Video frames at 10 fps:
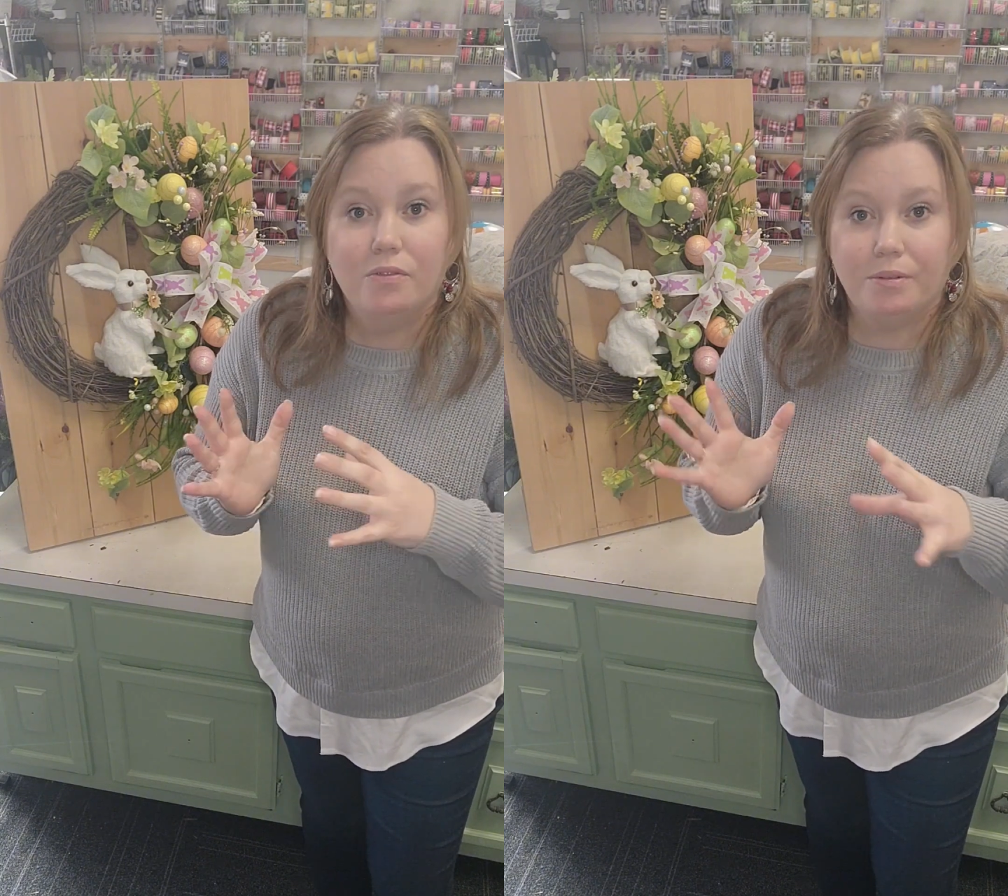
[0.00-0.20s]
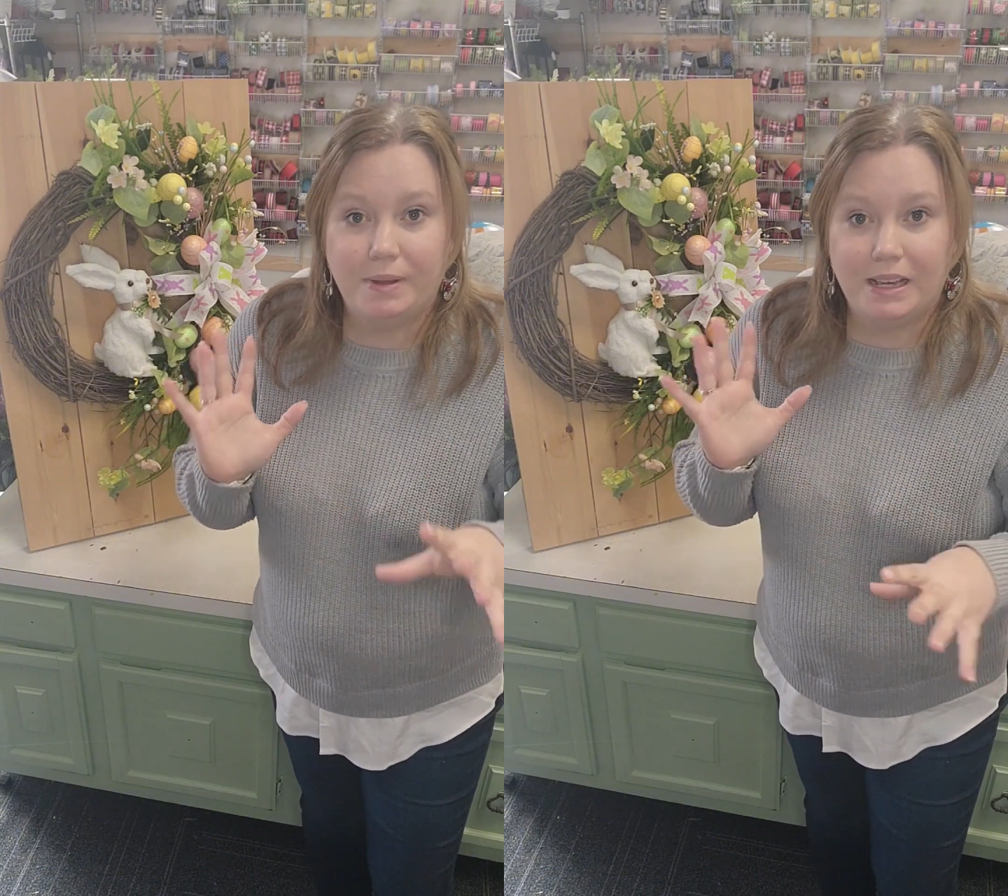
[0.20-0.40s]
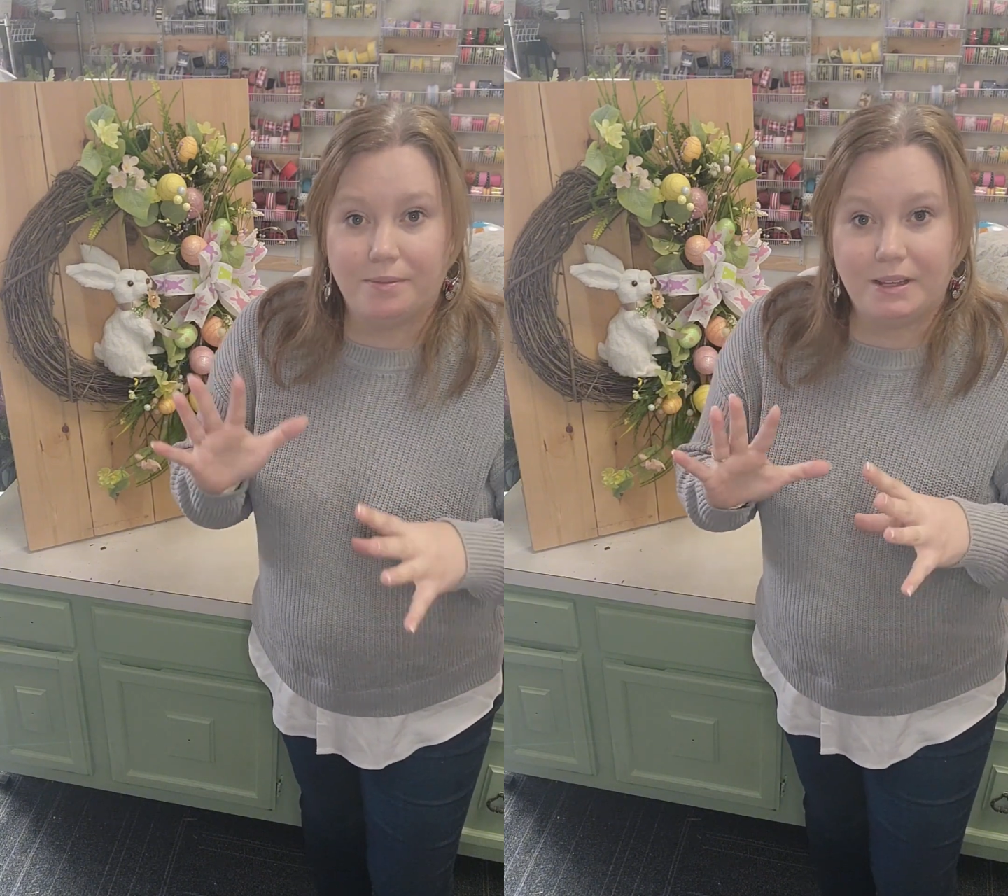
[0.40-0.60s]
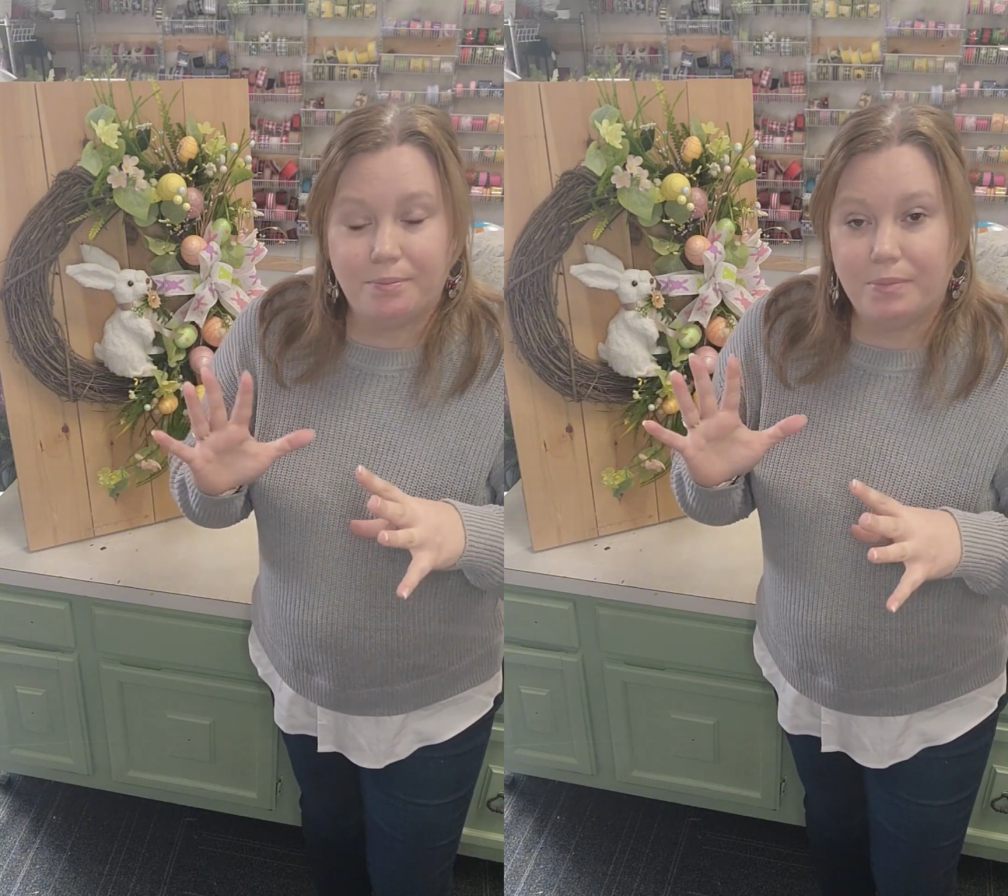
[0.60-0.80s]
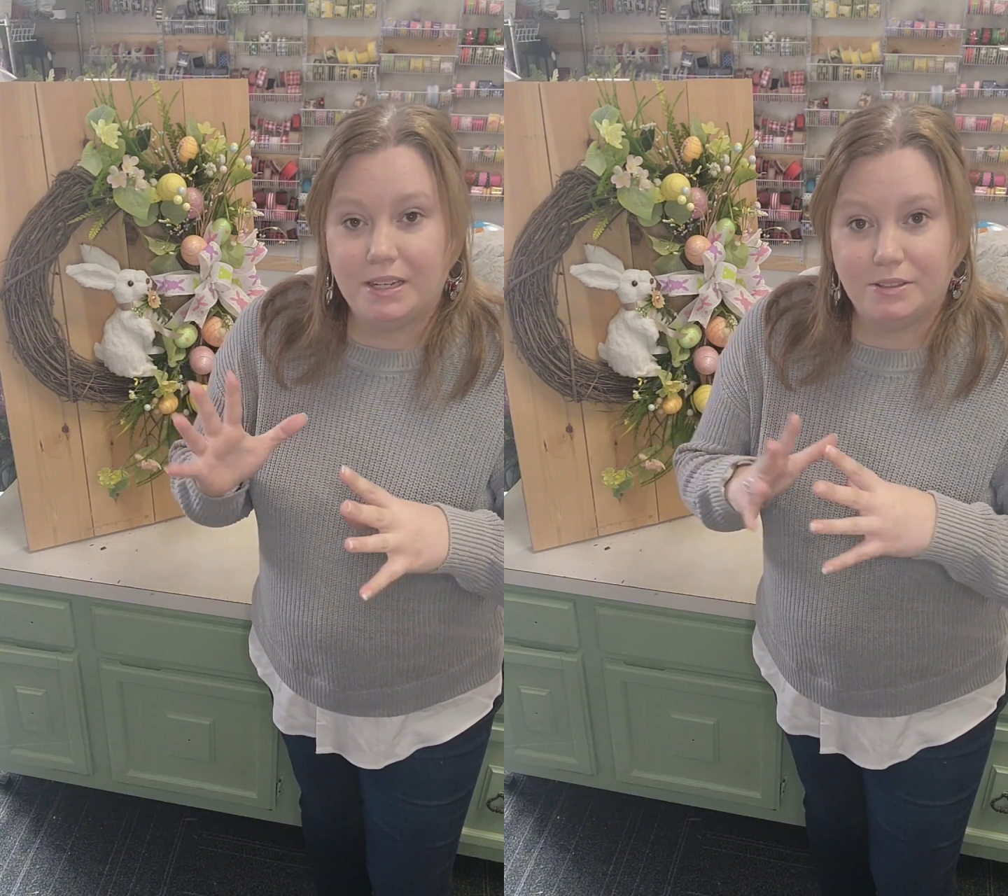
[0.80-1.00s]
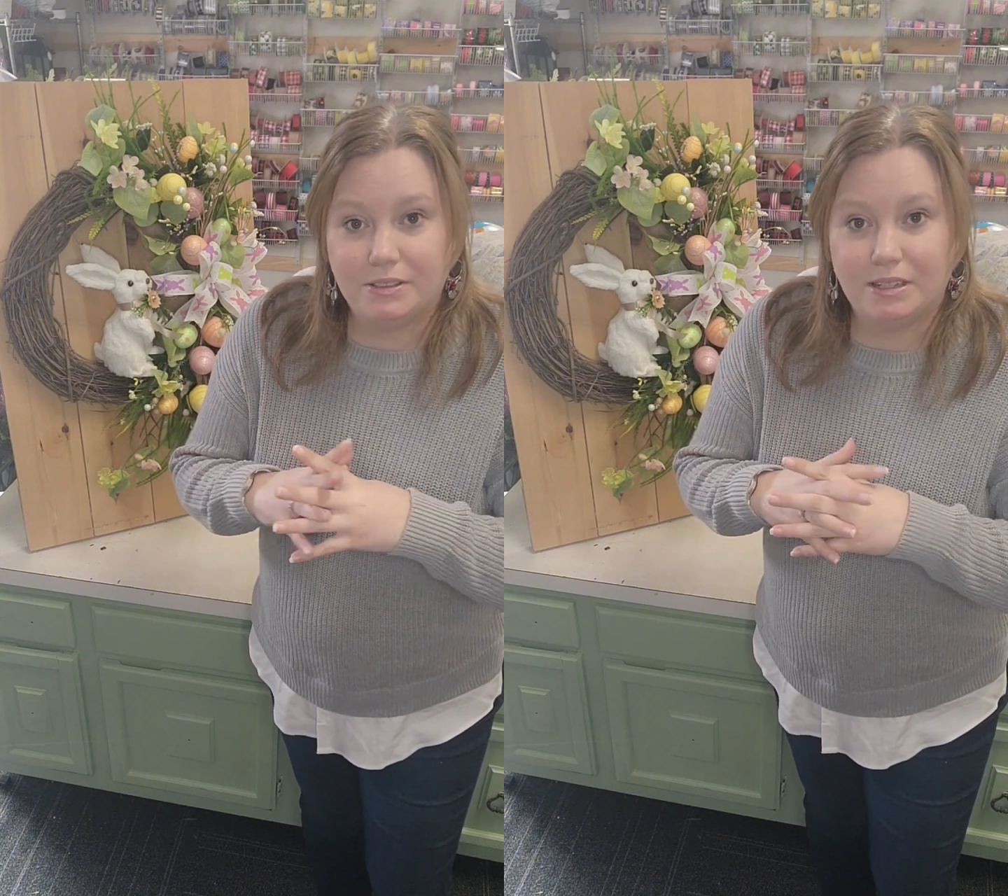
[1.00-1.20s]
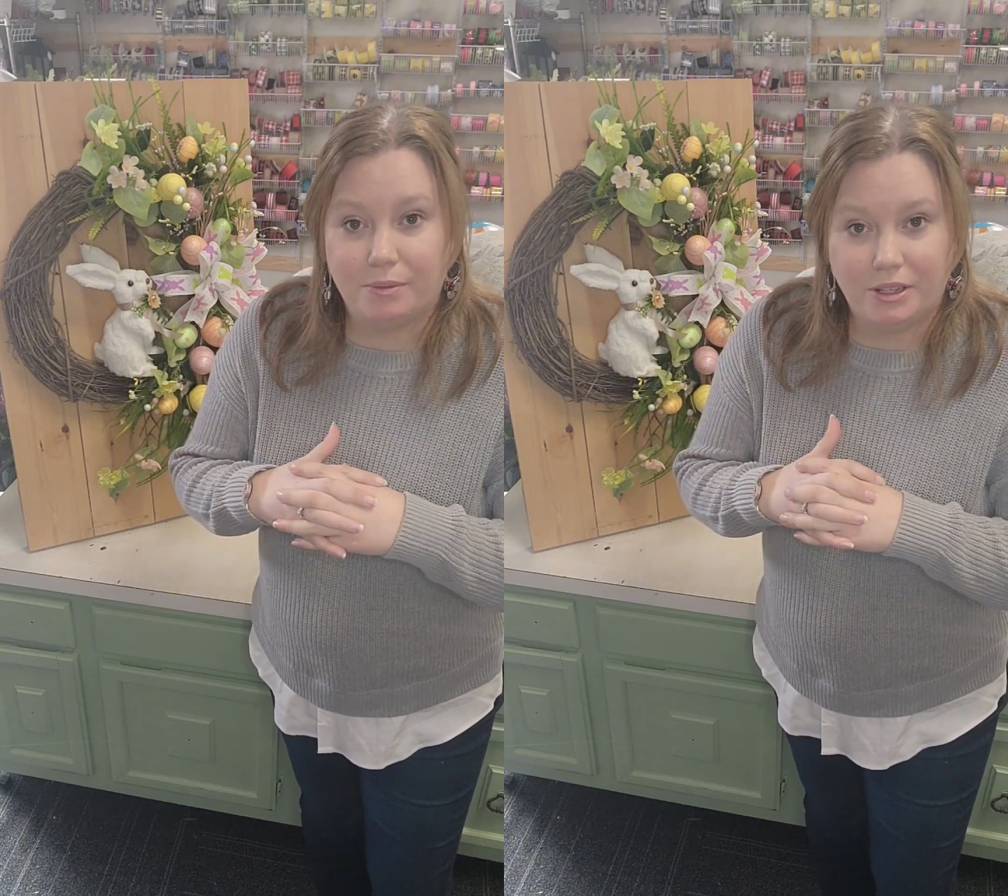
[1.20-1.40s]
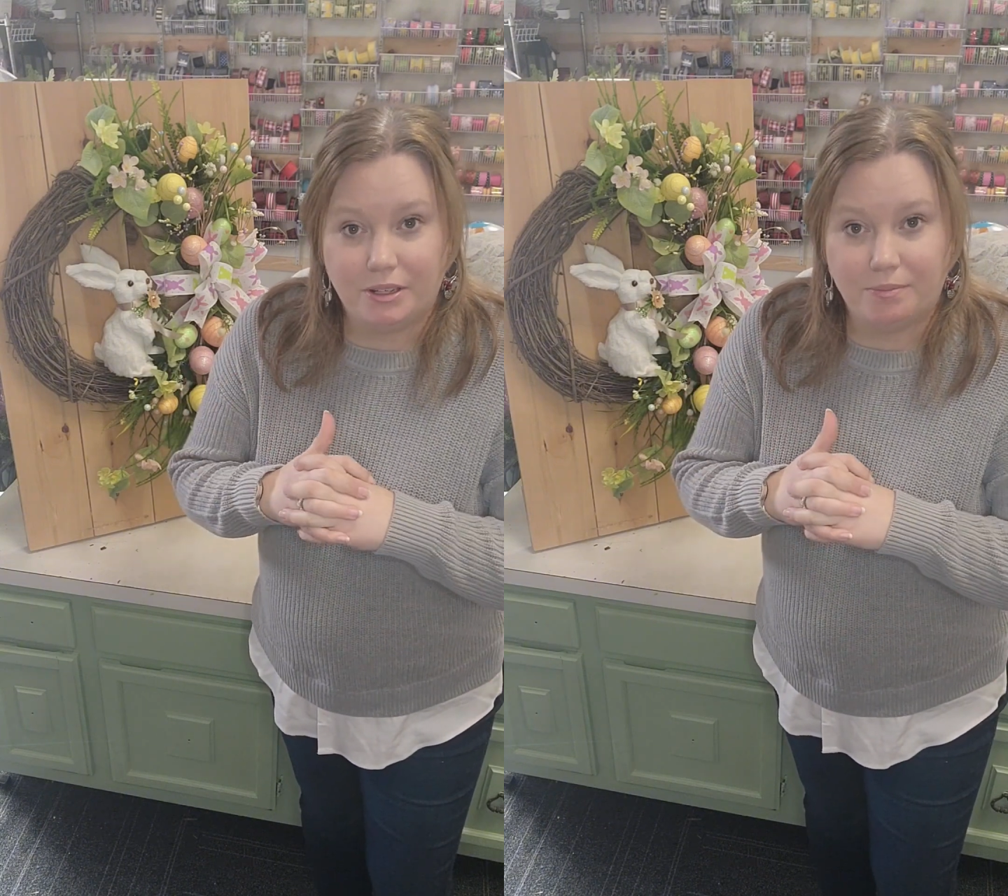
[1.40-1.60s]
we make up kit bundles that
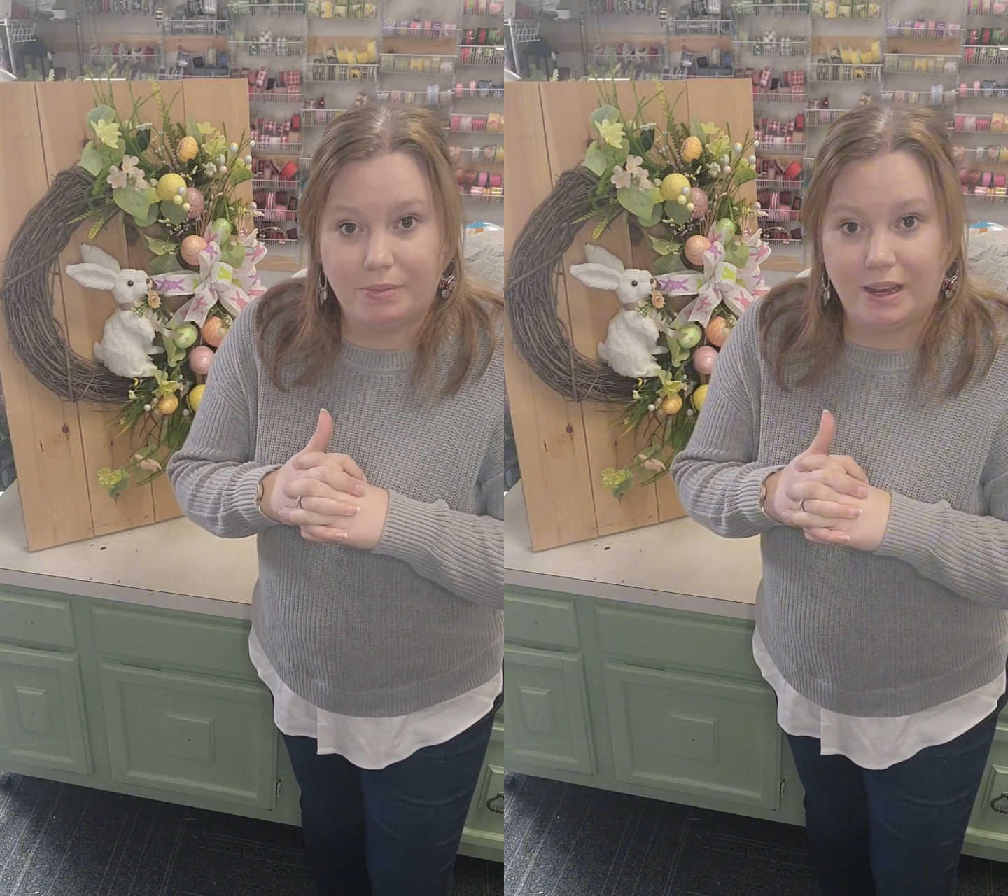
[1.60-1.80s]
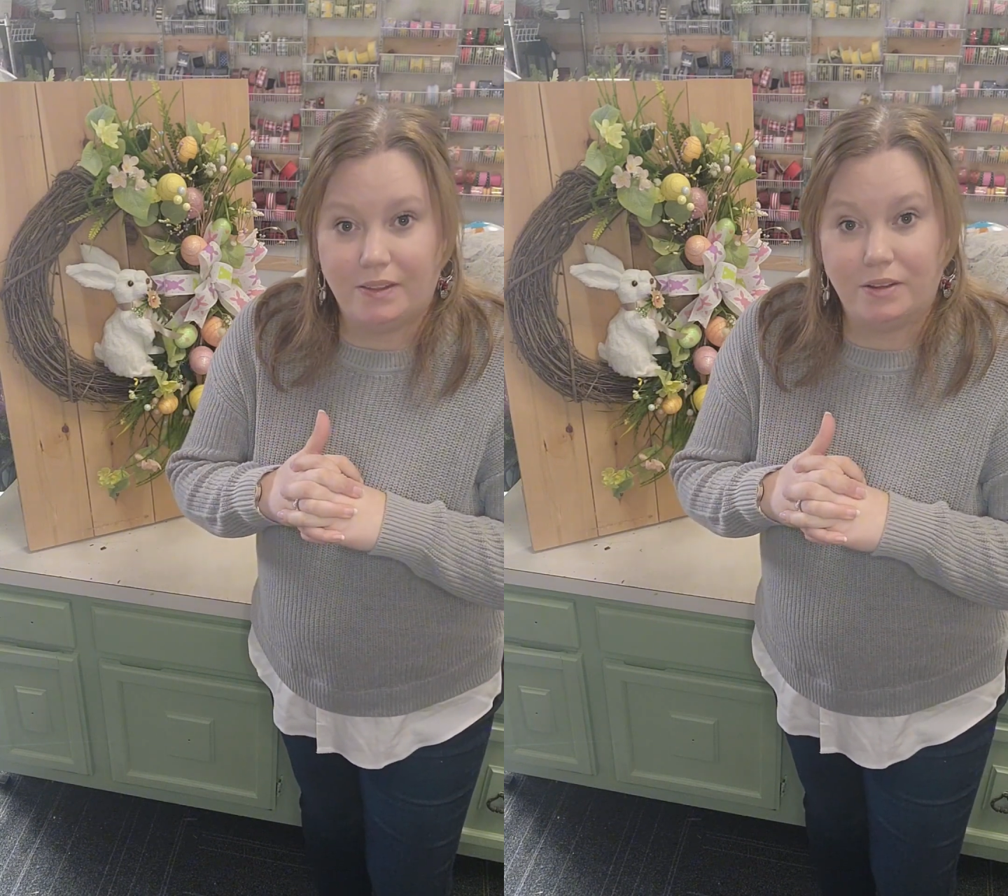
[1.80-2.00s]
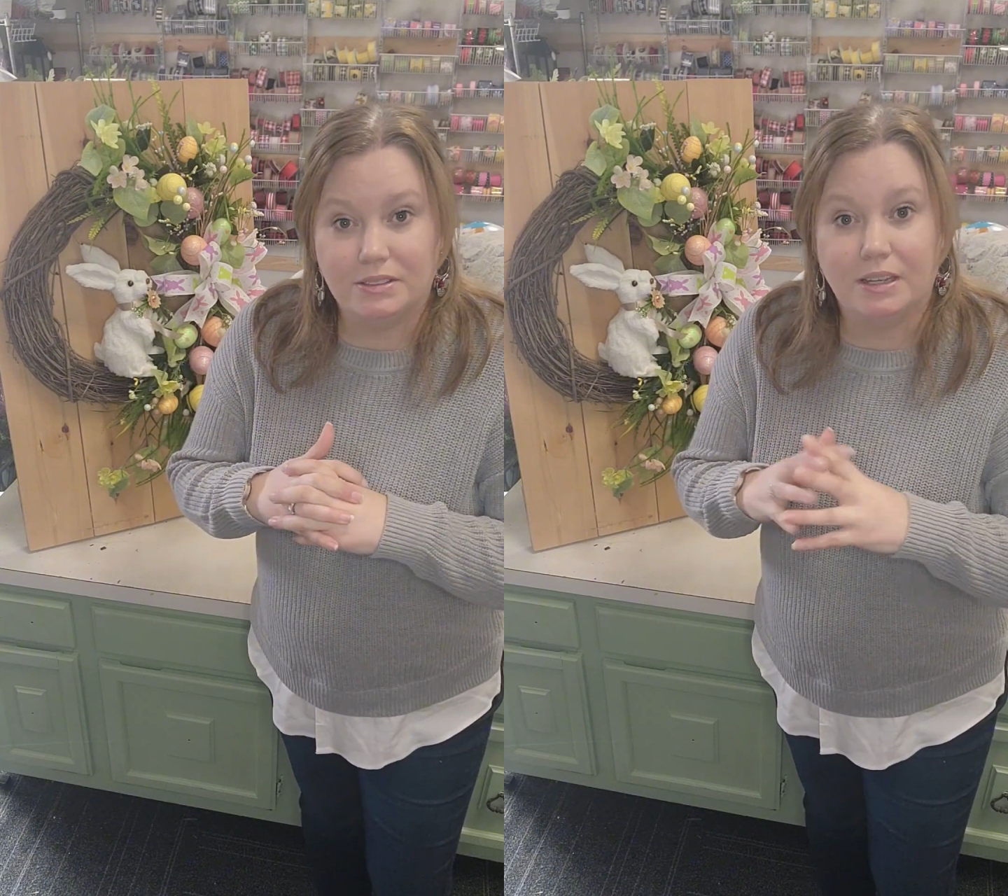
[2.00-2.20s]
way you can buy those,